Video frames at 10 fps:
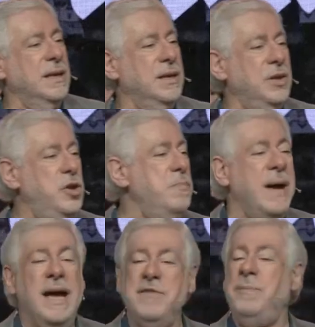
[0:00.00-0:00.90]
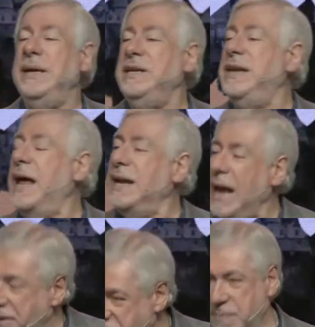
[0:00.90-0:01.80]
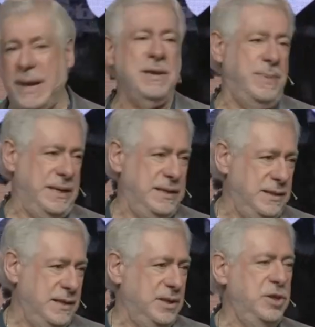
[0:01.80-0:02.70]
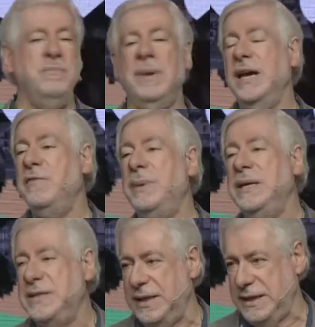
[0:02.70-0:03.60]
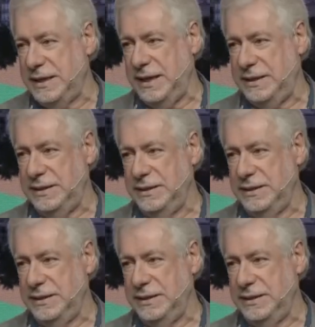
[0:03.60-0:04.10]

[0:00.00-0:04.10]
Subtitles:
you may have been done as a baby. You may have been dedicated.